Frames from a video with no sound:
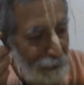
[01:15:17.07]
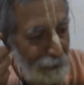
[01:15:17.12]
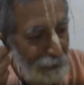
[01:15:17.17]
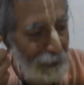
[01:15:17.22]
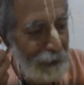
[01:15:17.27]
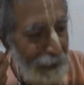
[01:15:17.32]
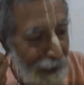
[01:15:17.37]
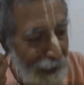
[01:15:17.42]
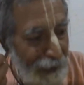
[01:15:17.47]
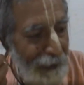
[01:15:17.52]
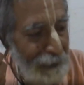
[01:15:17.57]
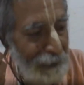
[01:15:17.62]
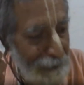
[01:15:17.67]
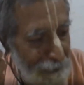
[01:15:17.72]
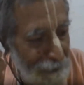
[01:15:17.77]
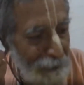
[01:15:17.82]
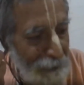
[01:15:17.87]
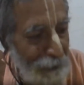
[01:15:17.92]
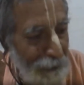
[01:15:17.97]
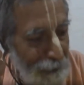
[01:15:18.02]
okay
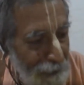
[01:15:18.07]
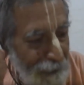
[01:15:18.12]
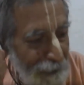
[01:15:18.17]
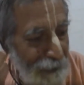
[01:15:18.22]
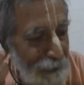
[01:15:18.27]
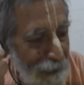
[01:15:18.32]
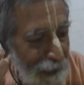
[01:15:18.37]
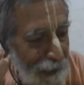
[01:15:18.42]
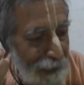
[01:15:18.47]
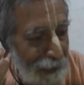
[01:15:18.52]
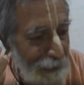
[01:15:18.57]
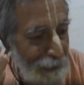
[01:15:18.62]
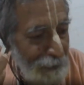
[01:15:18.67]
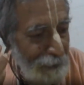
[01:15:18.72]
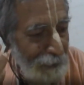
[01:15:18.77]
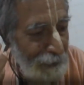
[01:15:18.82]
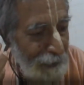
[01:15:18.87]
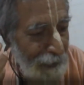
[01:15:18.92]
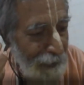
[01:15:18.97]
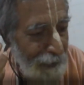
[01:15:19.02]
to the desire of
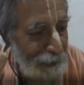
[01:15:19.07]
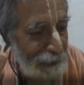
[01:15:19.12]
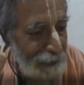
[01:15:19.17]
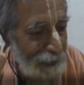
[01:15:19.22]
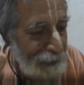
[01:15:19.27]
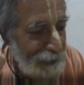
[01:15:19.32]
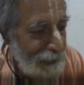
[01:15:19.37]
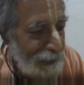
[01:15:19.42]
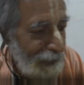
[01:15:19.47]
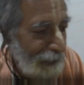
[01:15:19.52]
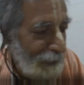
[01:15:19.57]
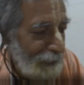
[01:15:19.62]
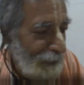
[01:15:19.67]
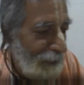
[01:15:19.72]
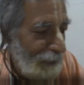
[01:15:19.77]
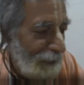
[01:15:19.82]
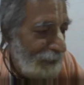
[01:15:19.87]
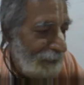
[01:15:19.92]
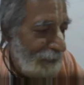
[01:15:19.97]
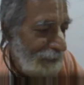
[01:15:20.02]
Haridas Thakur.